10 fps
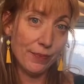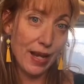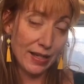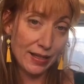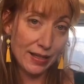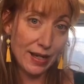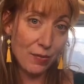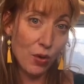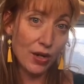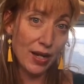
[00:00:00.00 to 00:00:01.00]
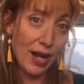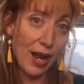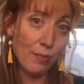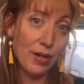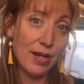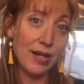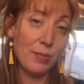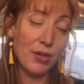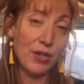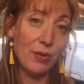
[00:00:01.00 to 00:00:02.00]
ecstasy, what can happen,
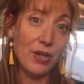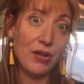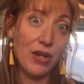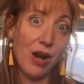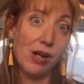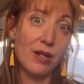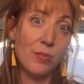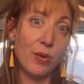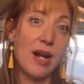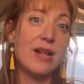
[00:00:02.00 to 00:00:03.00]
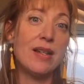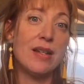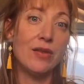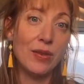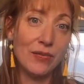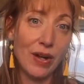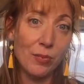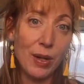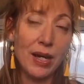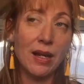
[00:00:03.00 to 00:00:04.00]
especially when you're young and your brain is still
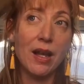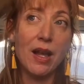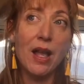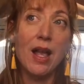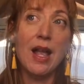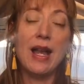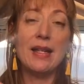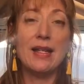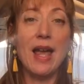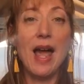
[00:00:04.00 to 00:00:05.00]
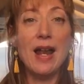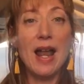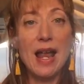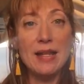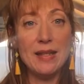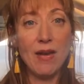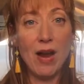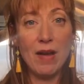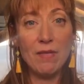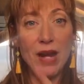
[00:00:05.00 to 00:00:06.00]
developing, is that
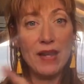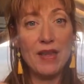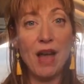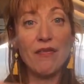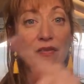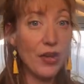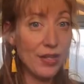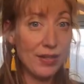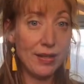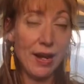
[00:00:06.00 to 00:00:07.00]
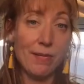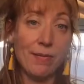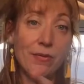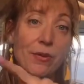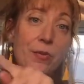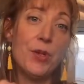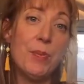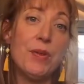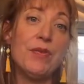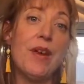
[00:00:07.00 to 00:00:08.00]
enzyme in that first step from
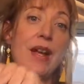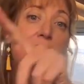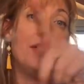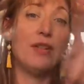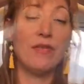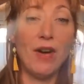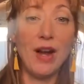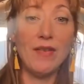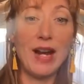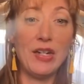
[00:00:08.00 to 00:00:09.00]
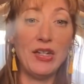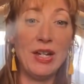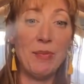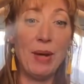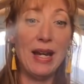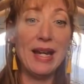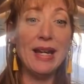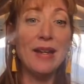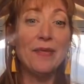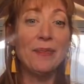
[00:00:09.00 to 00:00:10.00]
tryptophan to 5-HTP